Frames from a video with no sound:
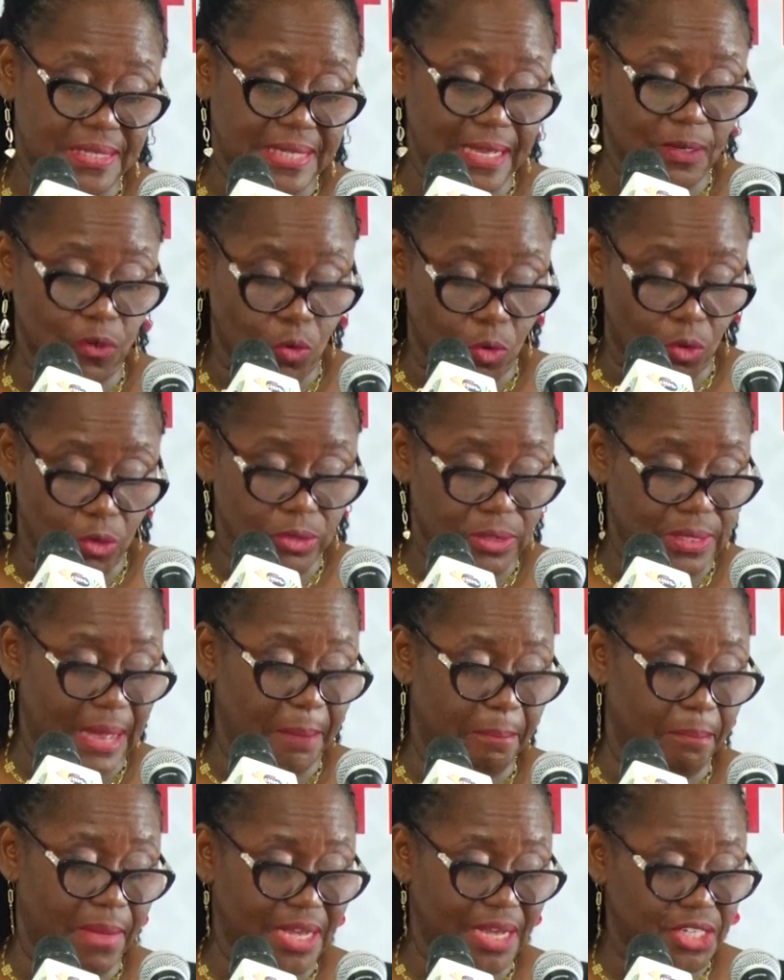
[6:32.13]
set goals that
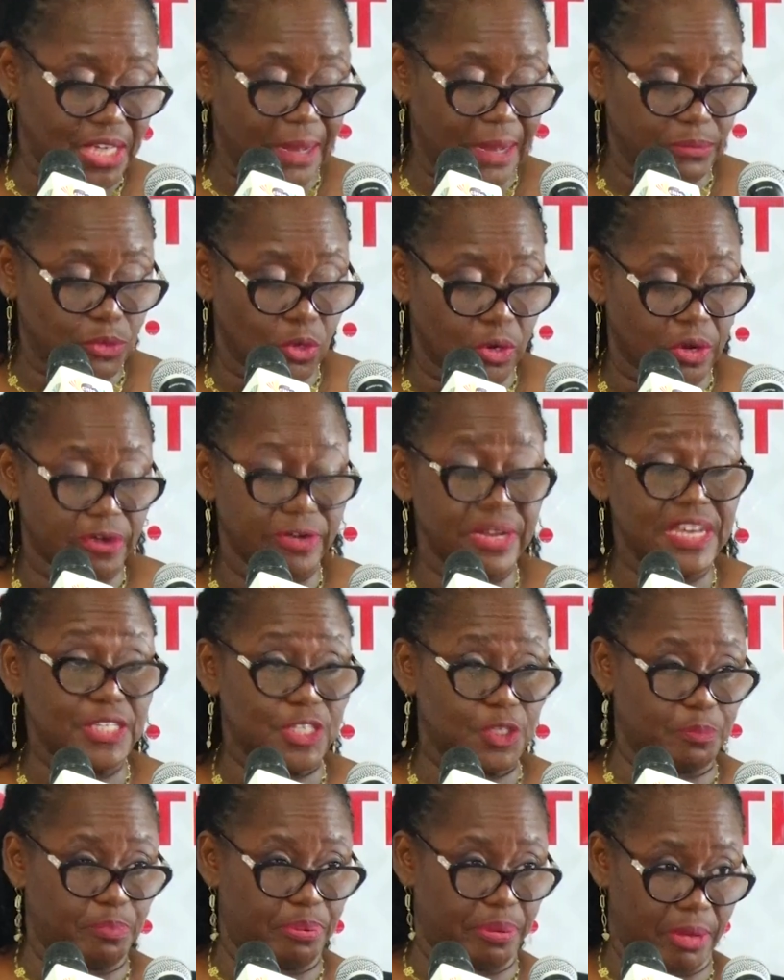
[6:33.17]
match up to
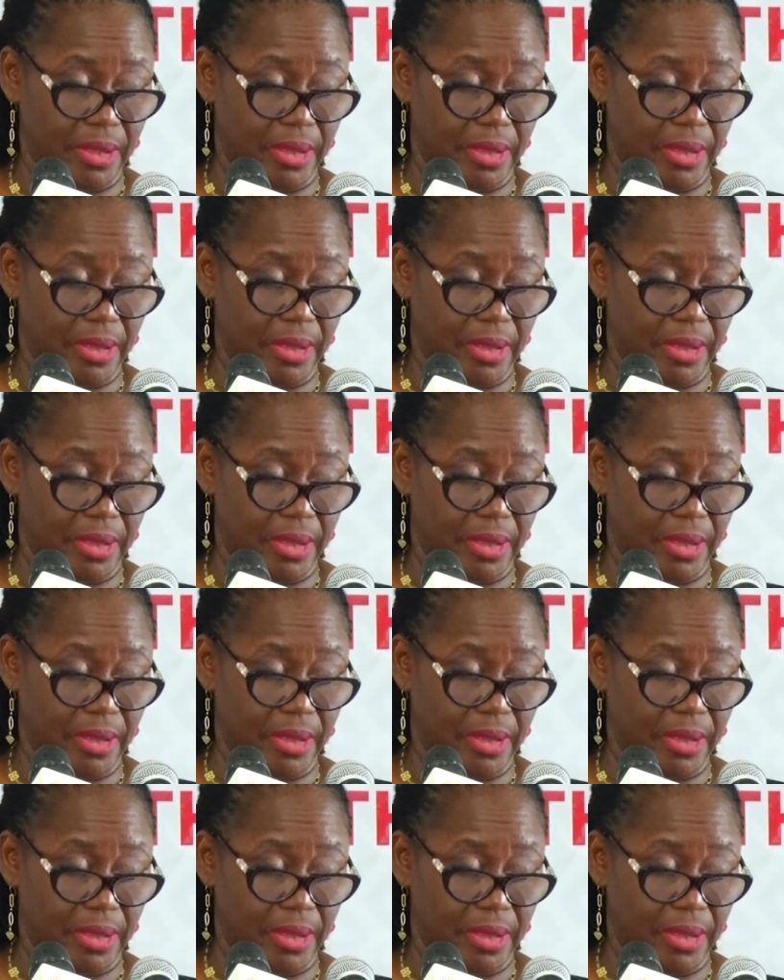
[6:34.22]
crisp